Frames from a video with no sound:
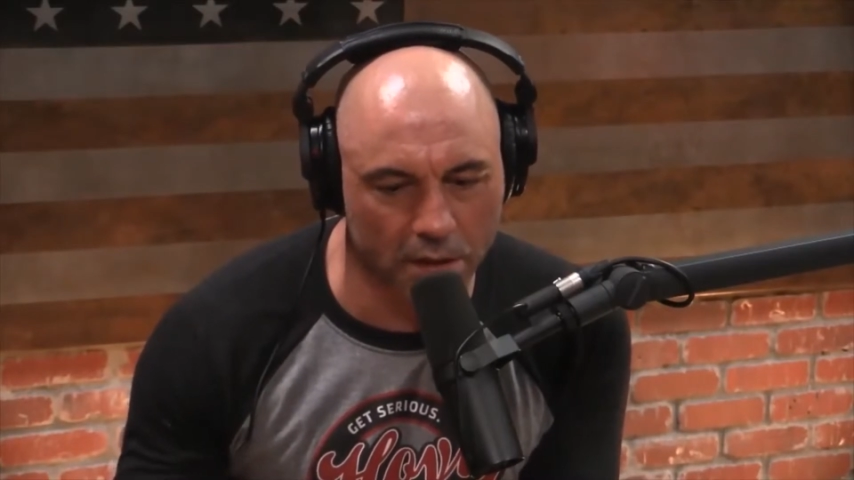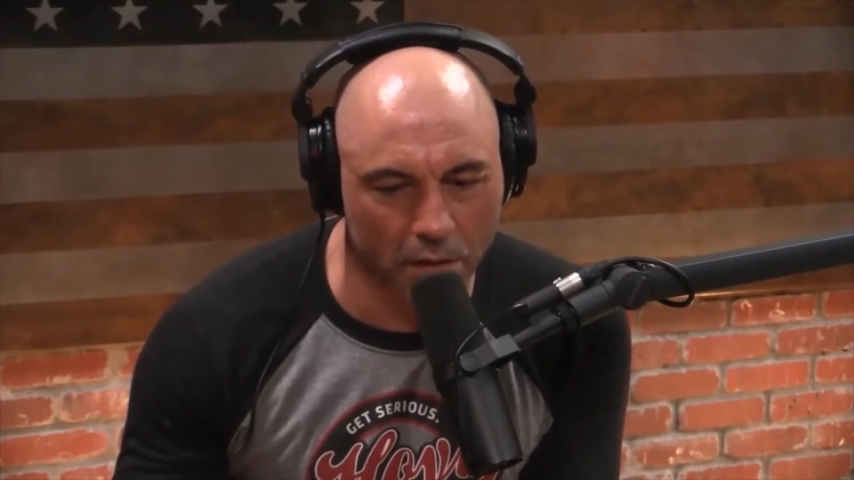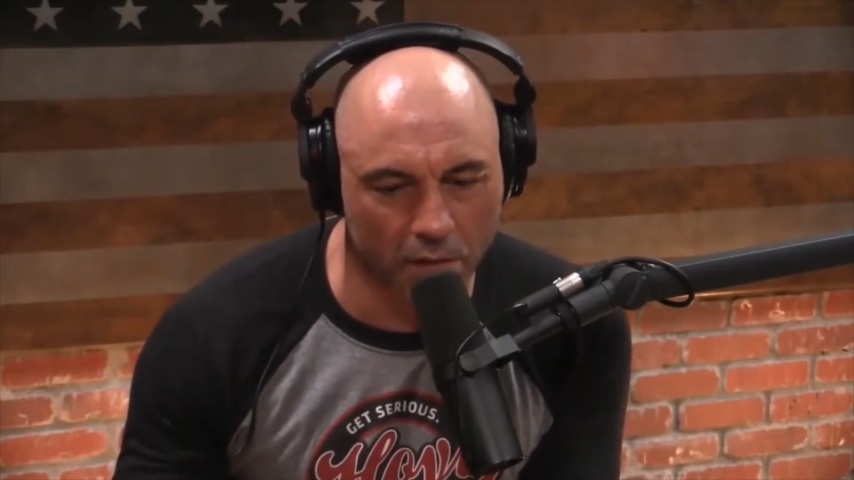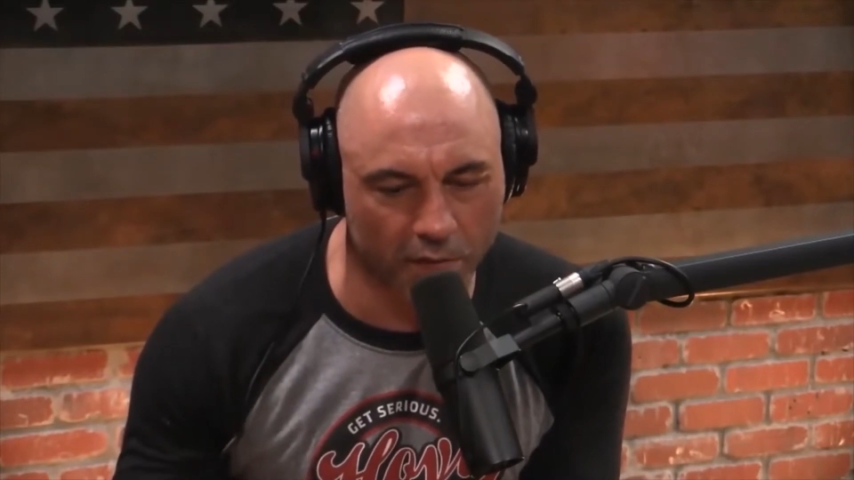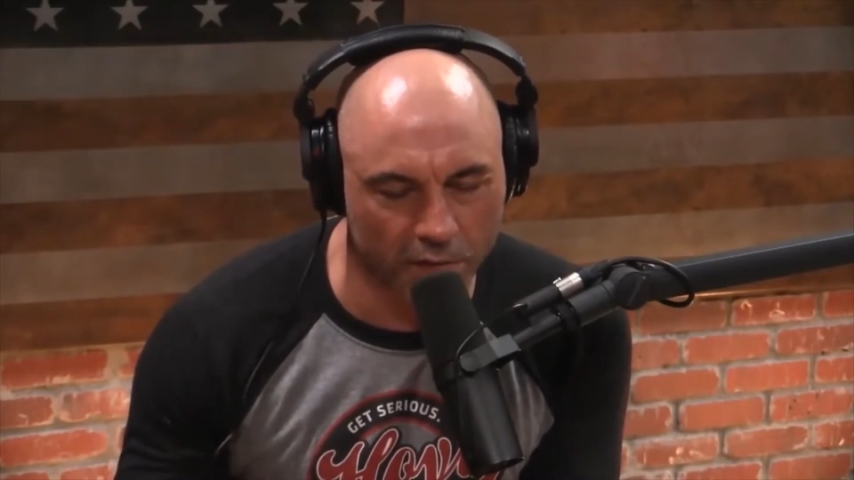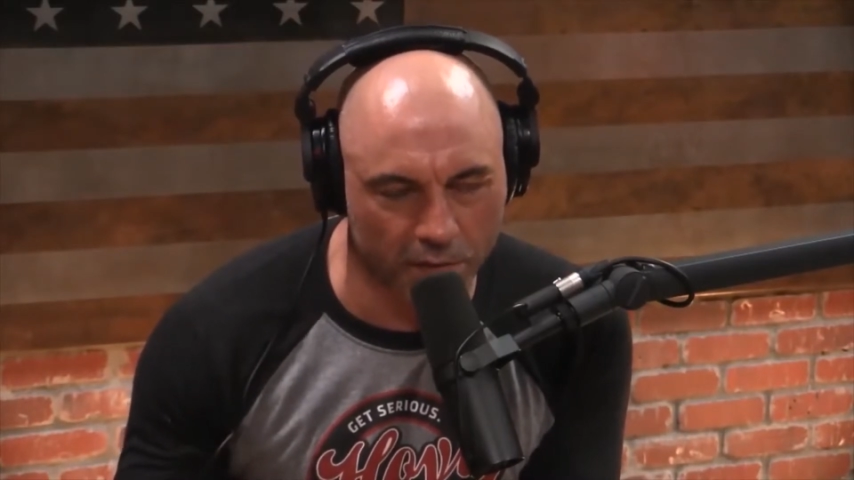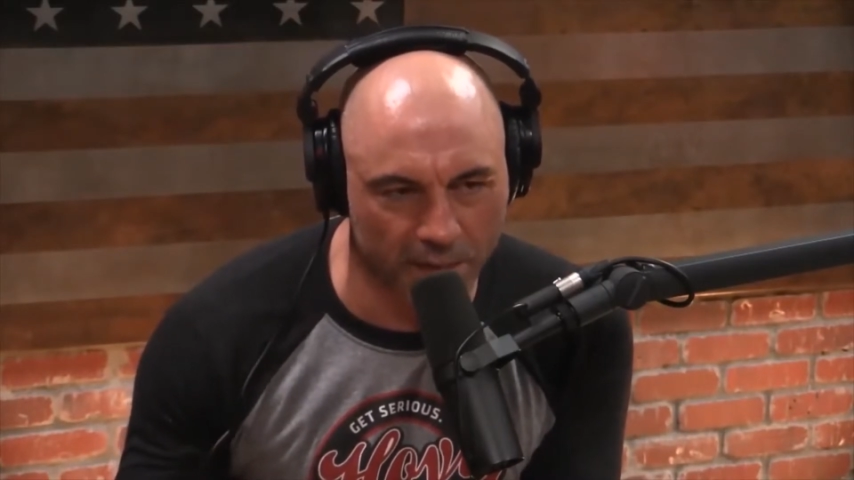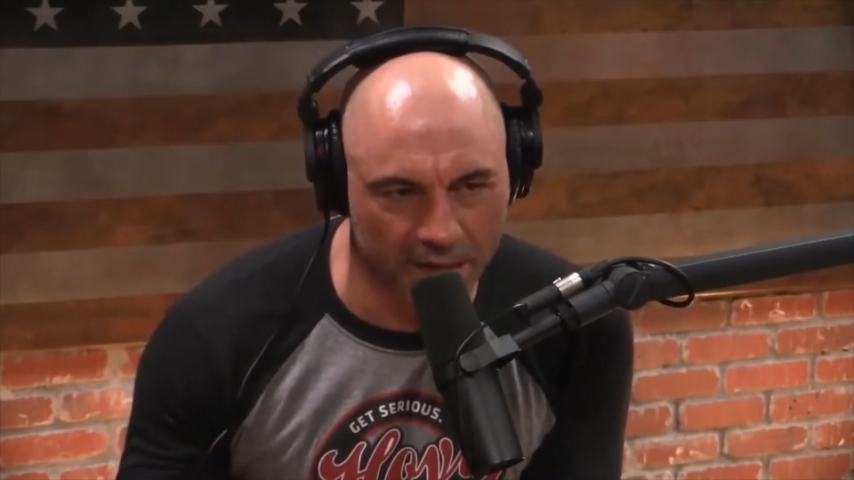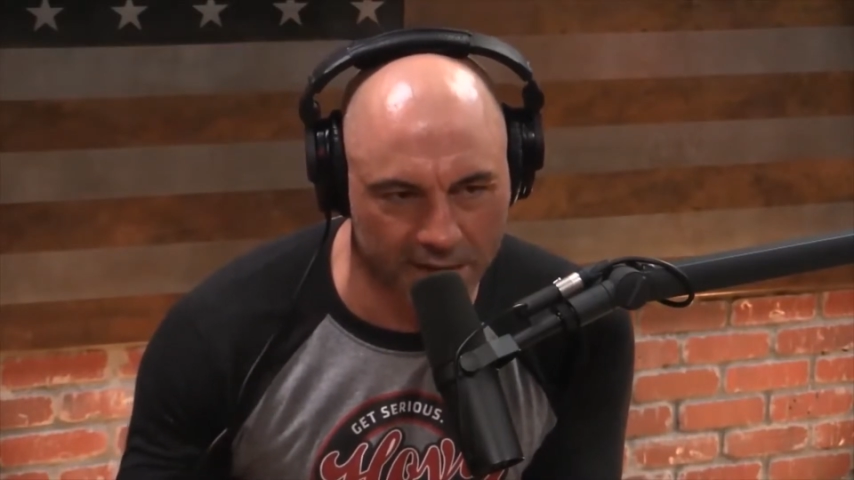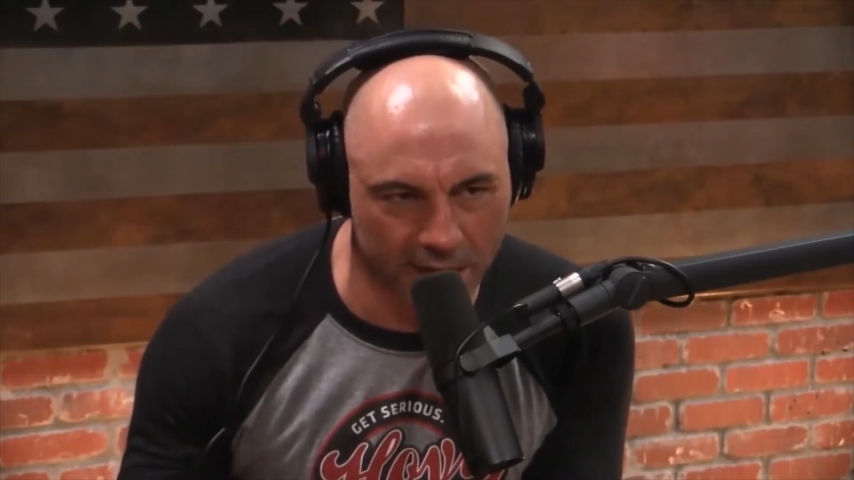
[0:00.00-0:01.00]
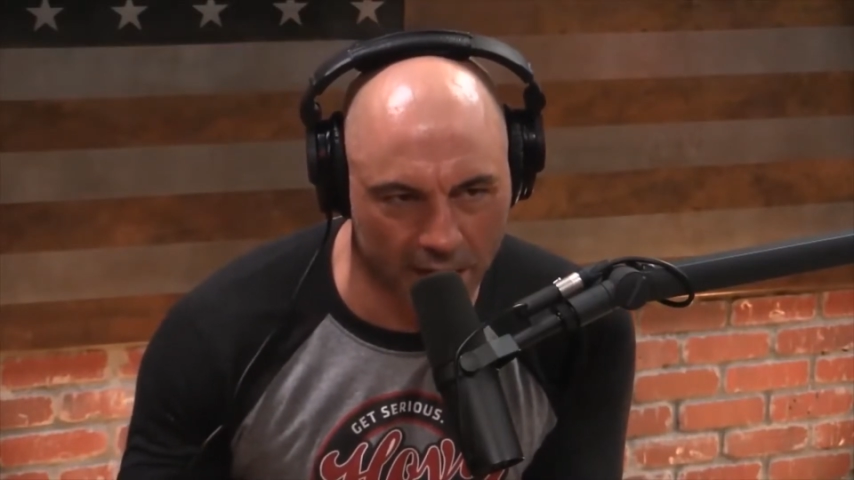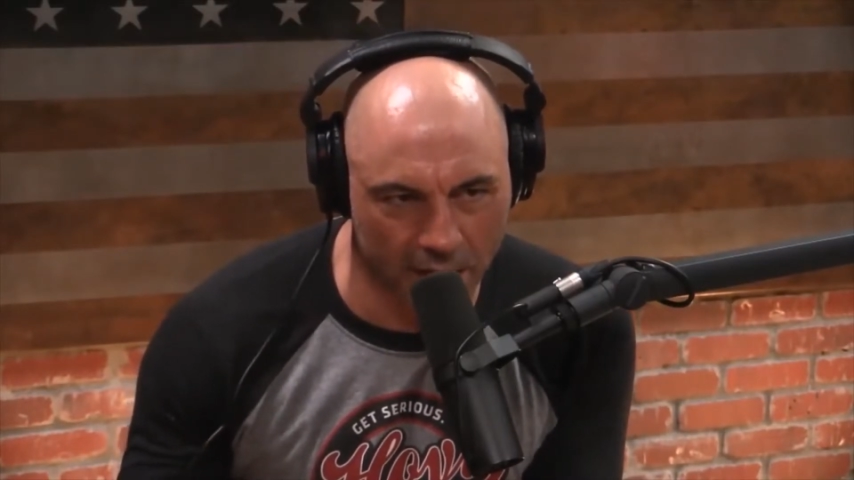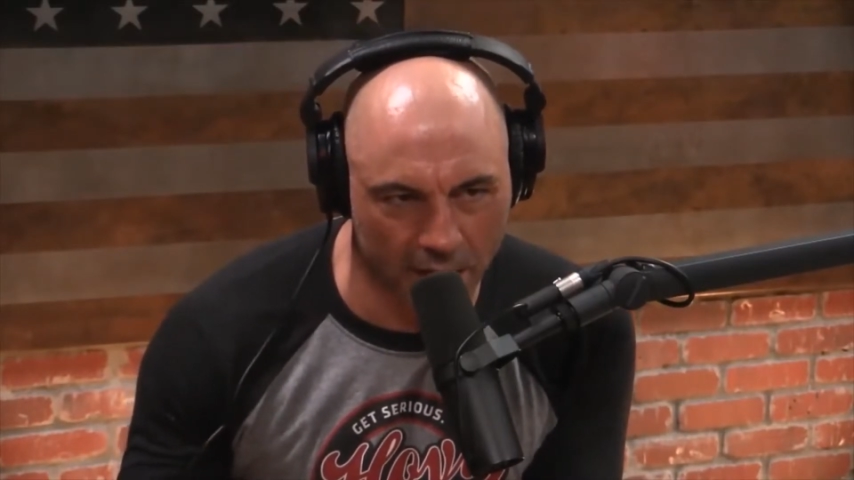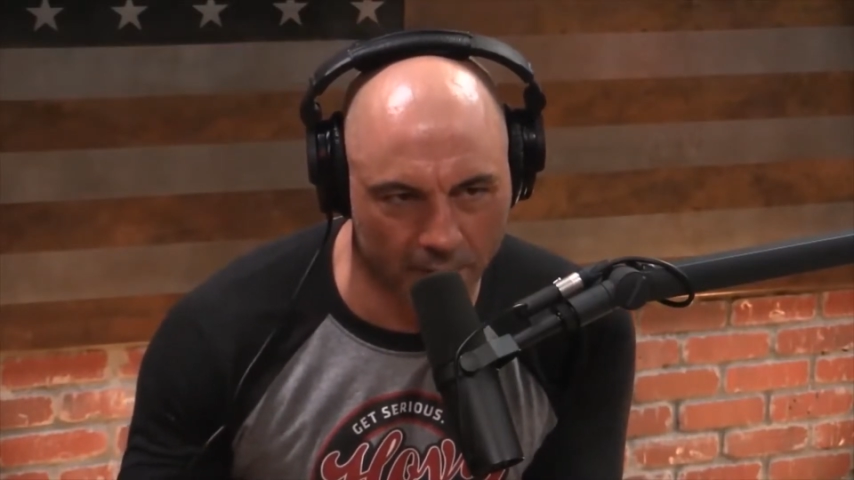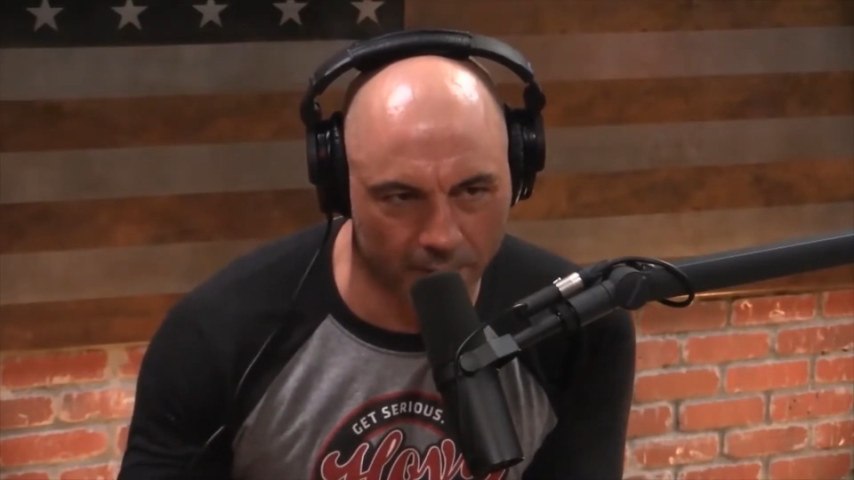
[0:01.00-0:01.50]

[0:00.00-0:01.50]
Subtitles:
a universal basic income.